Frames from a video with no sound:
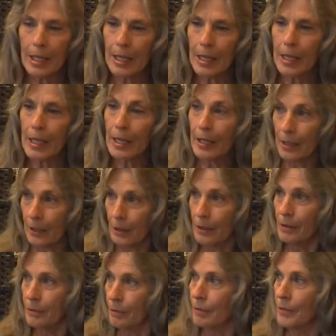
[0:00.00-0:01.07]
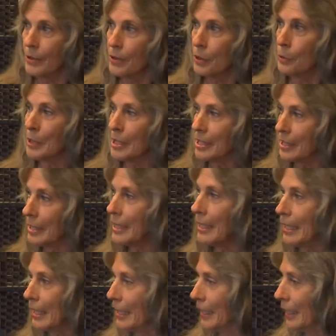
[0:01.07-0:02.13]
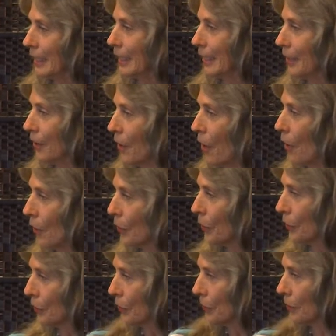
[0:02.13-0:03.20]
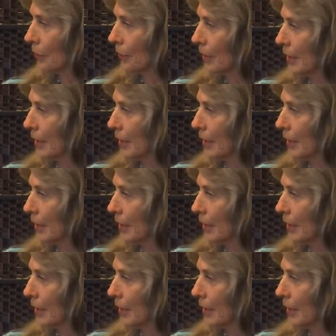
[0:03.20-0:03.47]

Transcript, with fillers: and to be seen in all your